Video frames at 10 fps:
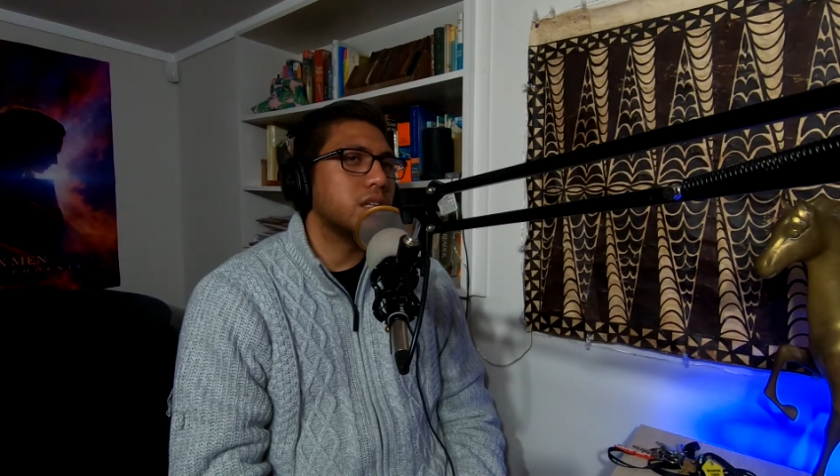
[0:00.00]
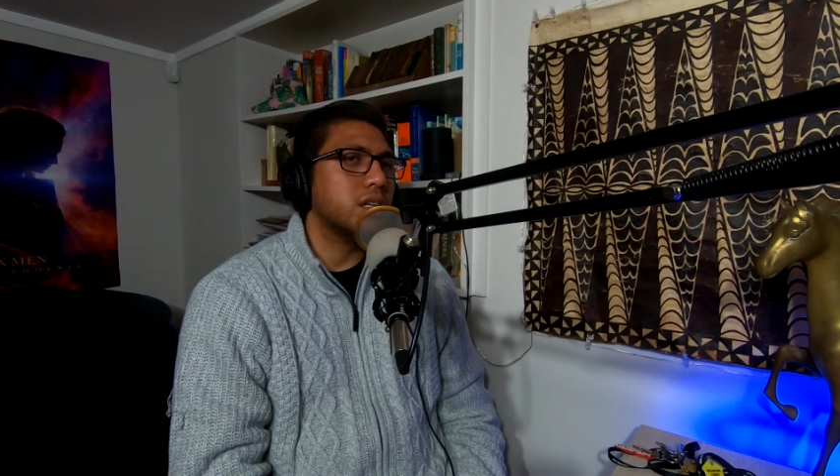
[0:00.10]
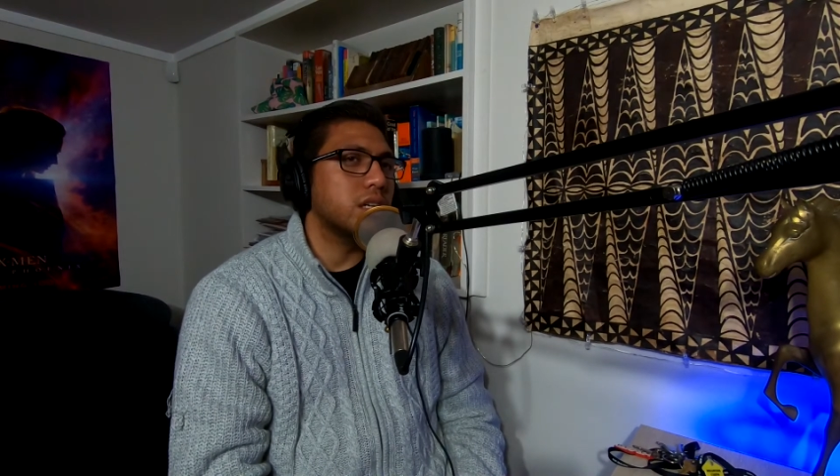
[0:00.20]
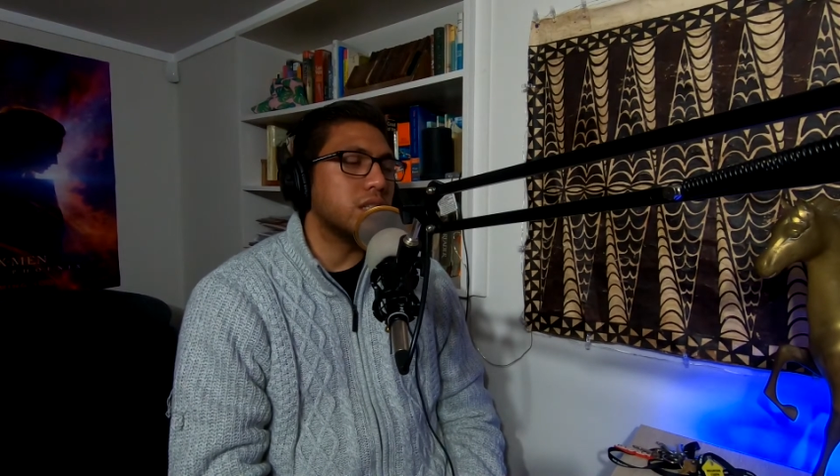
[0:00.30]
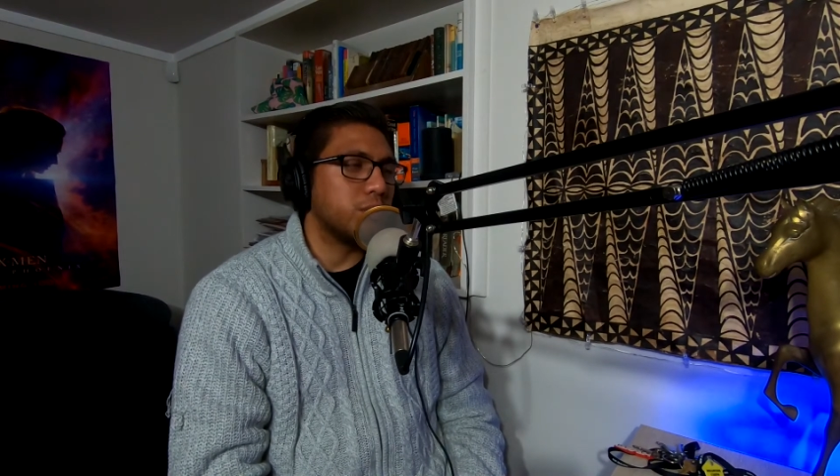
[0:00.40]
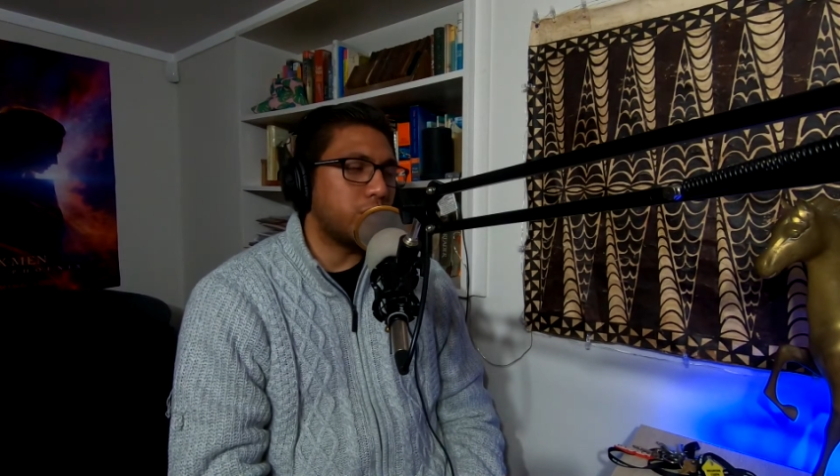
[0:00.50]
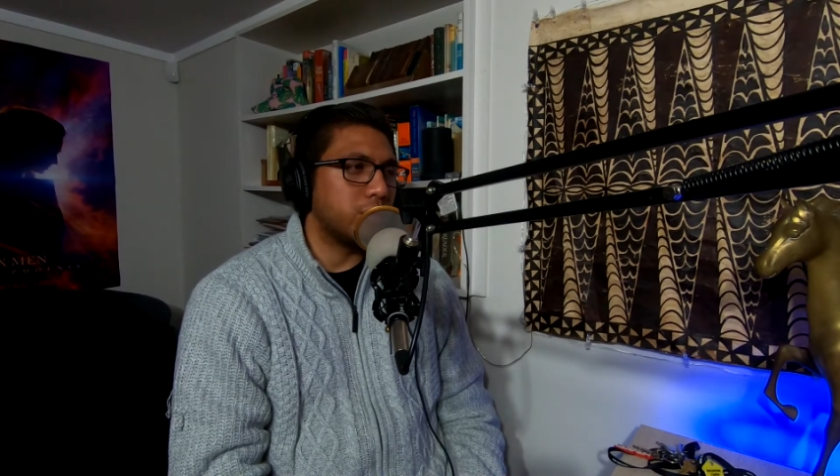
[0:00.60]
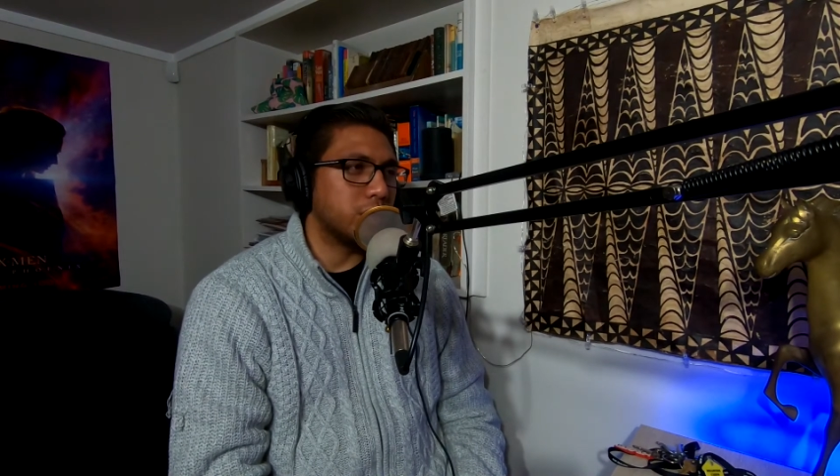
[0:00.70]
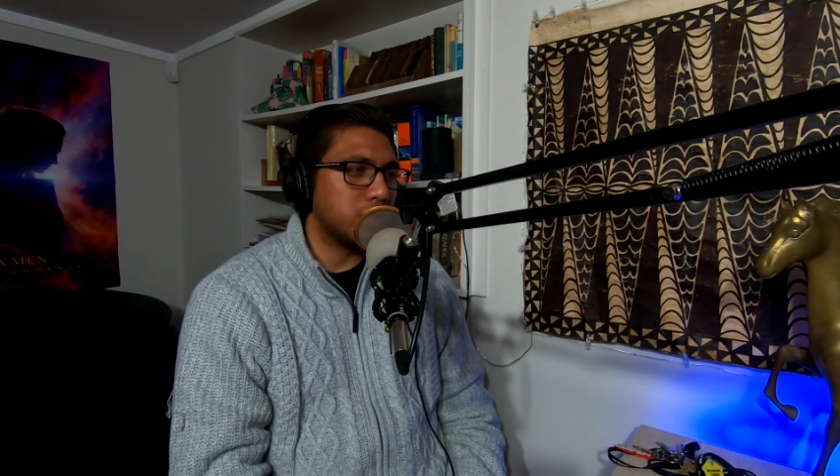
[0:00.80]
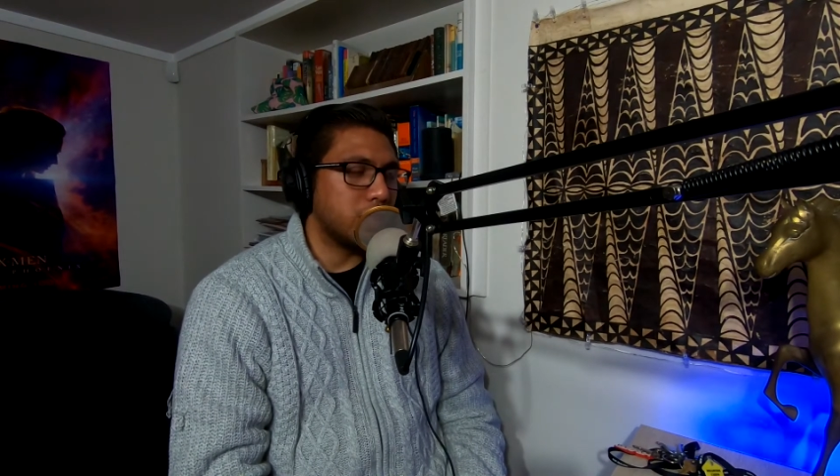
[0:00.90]
is a
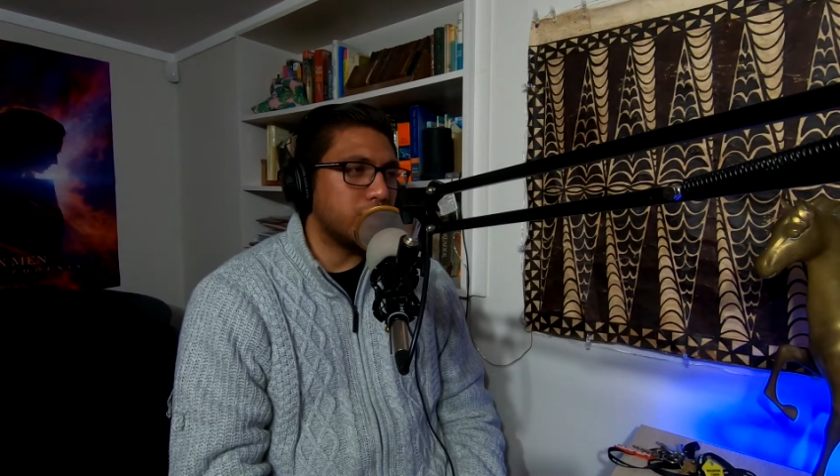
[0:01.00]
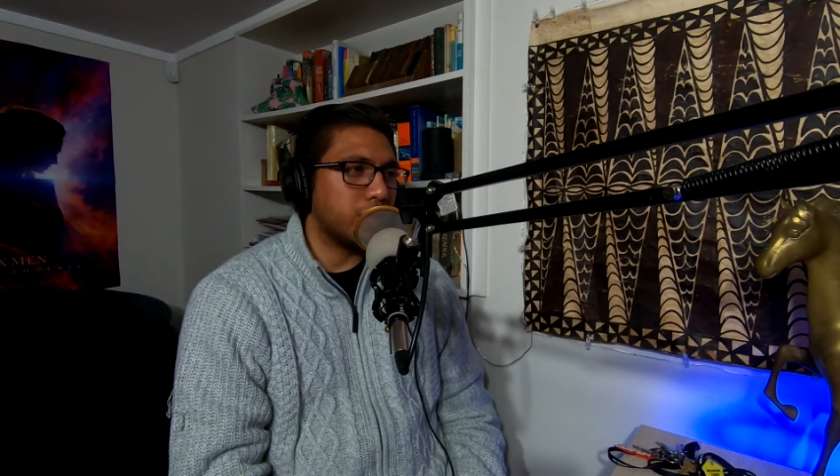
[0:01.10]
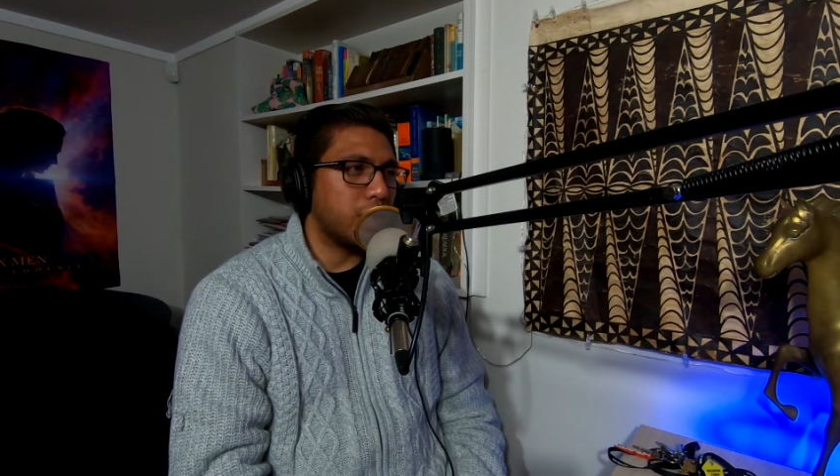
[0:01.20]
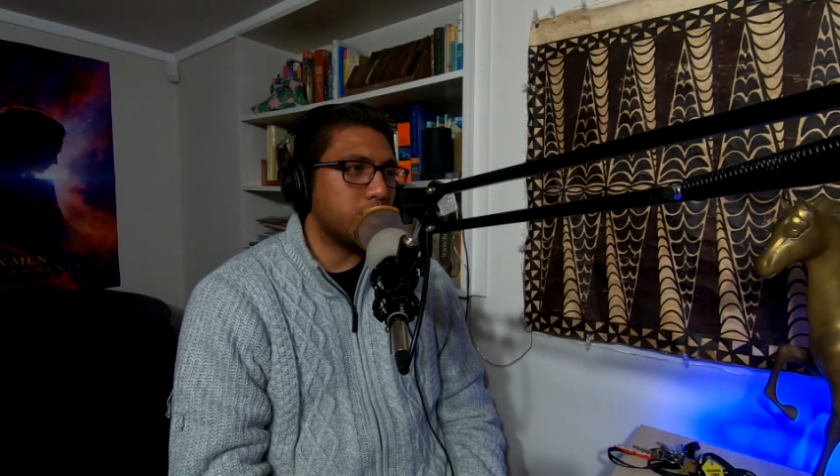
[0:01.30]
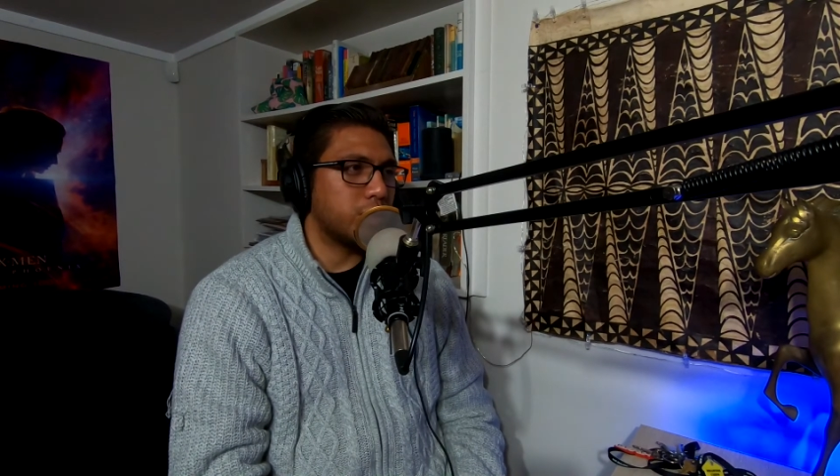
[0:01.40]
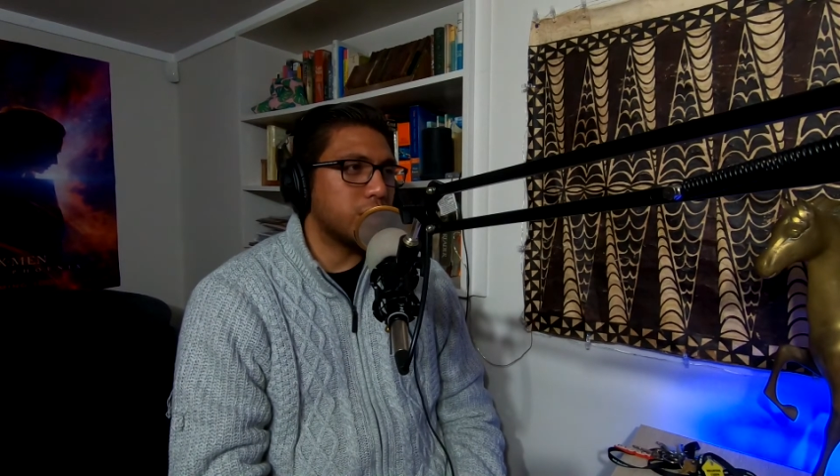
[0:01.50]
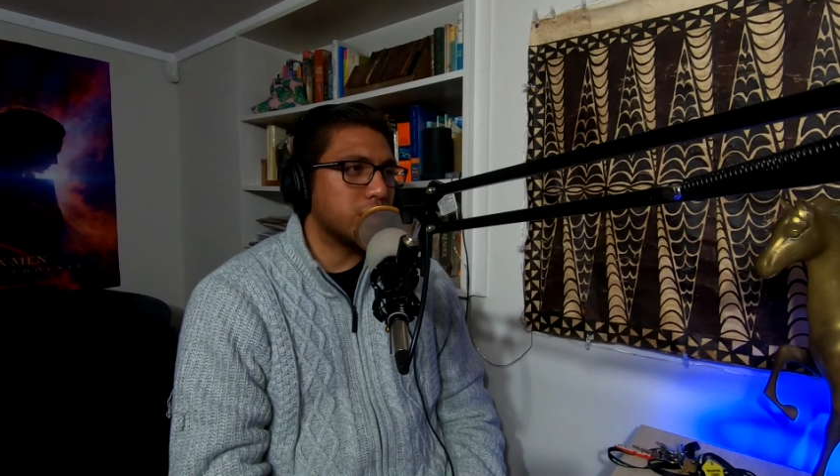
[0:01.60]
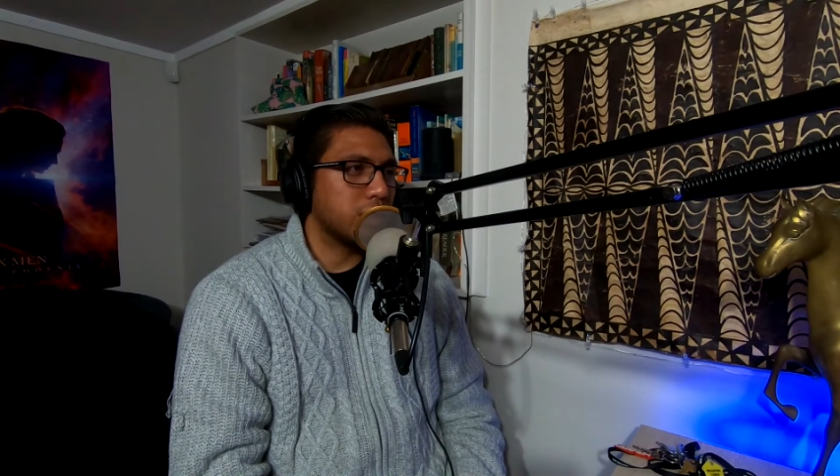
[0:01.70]
promise that you've kept.